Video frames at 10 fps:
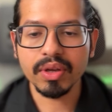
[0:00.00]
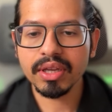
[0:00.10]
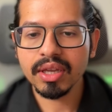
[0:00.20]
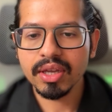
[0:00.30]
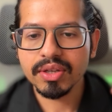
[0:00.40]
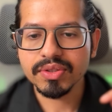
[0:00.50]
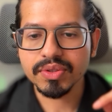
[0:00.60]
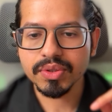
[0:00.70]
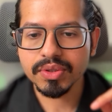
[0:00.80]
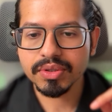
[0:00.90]
Okay.
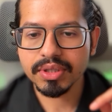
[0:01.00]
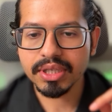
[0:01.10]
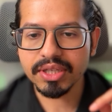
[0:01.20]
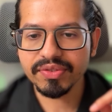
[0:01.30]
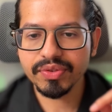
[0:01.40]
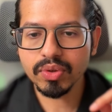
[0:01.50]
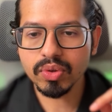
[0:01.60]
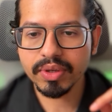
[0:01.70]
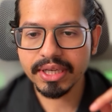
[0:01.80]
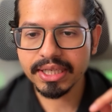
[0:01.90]
So if you
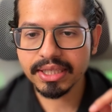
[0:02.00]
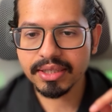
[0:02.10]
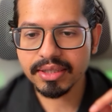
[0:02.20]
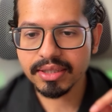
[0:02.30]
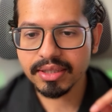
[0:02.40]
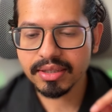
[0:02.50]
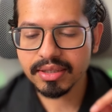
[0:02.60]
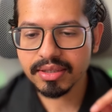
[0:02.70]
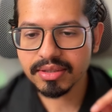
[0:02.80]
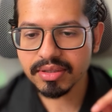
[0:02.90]
look at
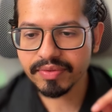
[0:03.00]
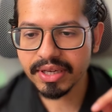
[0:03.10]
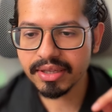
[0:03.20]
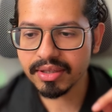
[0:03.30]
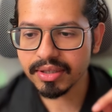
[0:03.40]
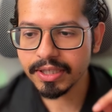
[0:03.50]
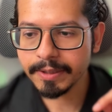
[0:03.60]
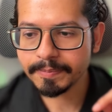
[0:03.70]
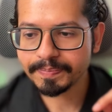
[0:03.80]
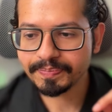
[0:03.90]
somewhere
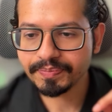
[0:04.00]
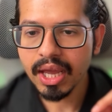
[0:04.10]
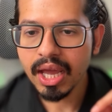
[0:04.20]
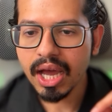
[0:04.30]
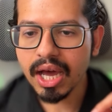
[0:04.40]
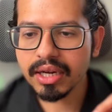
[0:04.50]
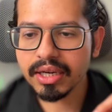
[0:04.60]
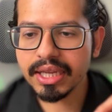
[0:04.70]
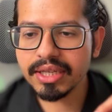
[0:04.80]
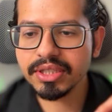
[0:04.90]
here,
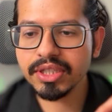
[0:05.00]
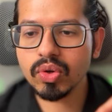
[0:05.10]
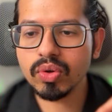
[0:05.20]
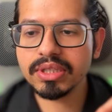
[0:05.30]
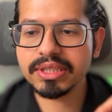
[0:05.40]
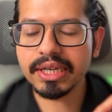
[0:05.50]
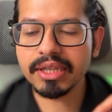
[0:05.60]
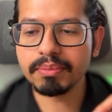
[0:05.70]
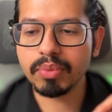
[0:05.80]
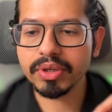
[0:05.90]
our agent code is
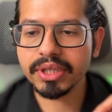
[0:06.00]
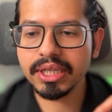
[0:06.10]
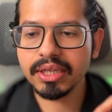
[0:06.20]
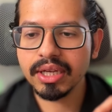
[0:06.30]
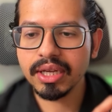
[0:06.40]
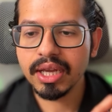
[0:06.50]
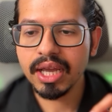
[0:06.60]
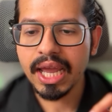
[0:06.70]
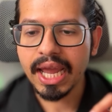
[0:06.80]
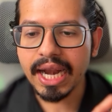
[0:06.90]
getting imported,
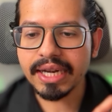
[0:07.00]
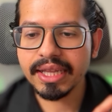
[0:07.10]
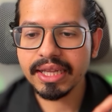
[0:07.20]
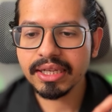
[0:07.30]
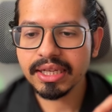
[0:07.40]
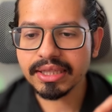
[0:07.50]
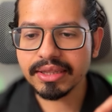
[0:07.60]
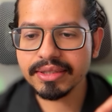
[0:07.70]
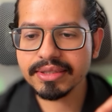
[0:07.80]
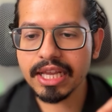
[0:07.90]
and then
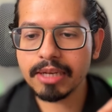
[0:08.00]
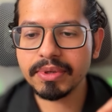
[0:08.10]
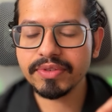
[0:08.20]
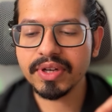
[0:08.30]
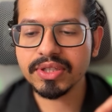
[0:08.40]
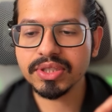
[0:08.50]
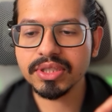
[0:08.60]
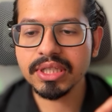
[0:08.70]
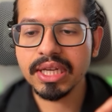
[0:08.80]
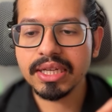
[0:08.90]
this helper
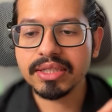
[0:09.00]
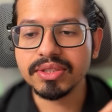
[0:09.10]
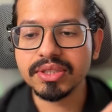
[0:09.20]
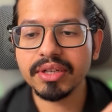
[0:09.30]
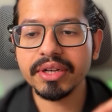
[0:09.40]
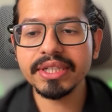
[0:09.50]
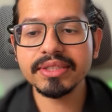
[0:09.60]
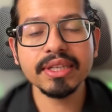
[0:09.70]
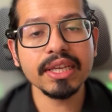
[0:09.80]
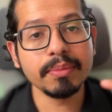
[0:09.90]
function
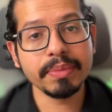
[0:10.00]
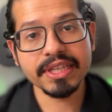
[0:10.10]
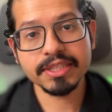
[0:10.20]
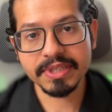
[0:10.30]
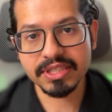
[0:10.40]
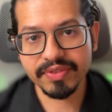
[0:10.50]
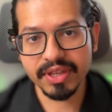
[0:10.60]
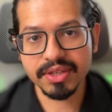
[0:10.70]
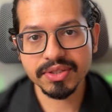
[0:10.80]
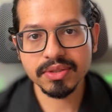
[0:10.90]
generates the API
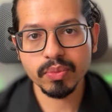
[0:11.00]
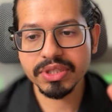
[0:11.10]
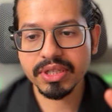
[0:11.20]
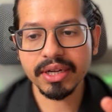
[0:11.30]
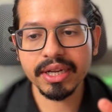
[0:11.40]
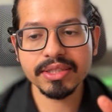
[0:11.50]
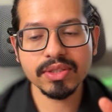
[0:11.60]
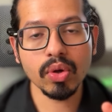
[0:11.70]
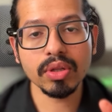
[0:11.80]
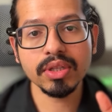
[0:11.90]
specification, which
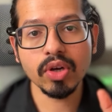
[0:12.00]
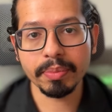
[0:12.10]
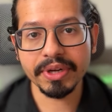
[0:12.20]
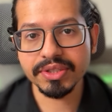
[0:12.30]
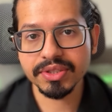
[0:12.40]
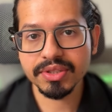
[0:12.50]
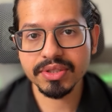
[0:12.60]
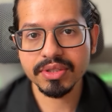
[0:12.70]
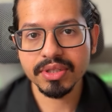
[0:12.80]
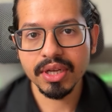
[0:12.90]
contains all the
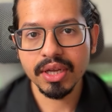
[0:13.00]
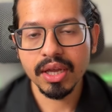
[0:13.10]
operations